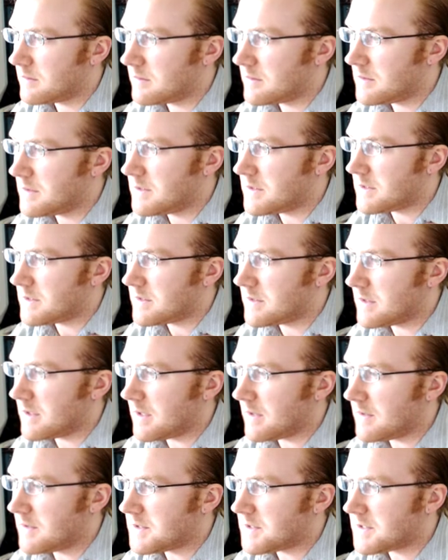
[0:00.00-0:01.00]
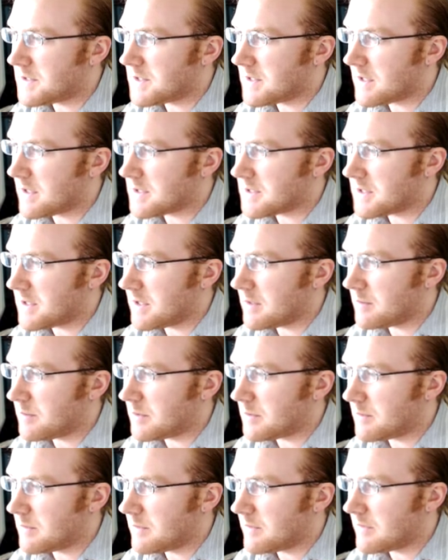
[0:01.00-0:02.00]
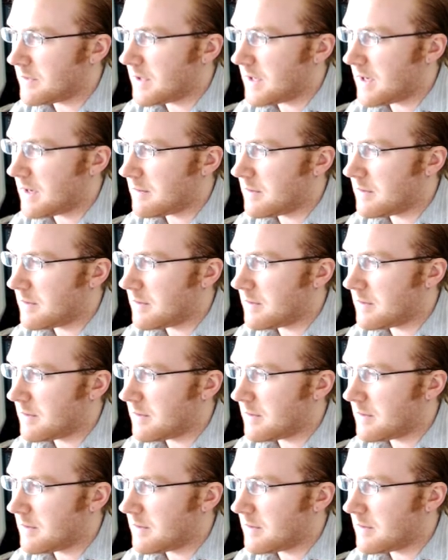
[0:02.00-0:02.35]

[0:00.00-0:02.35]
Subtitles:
right? And this doesn't actually help him if I...